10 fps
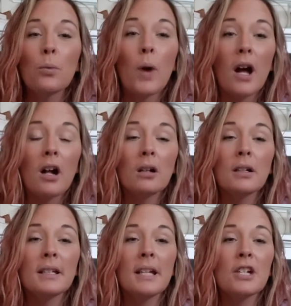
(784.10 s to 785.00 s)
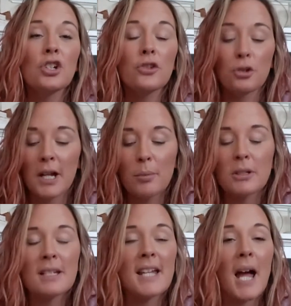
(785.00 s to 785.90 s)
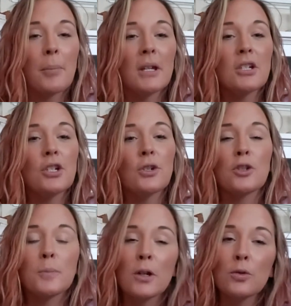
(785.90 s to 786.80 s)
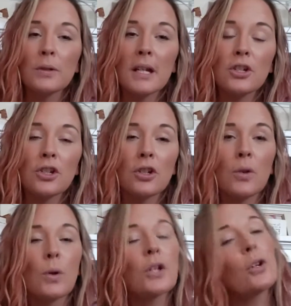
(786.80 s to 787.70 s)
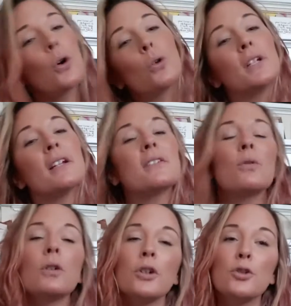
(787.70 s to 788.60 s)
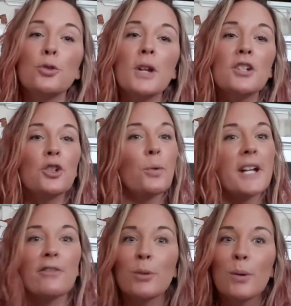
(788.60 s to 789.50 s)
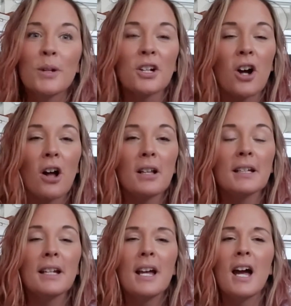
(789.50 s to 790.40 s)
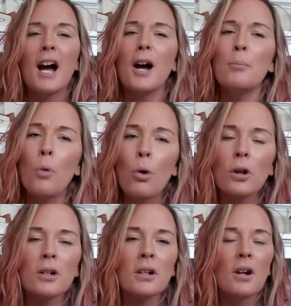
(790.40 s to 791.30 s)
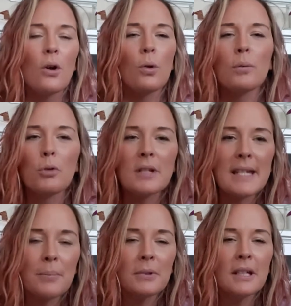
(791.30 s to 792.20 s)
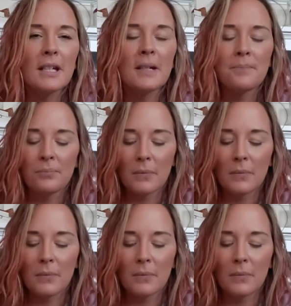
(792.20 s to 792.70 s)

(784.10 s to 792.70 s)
well in nature, that you're able to tap into your spiritual nature or your wholeness or your true nature, whatever we want to call it, more or more deeply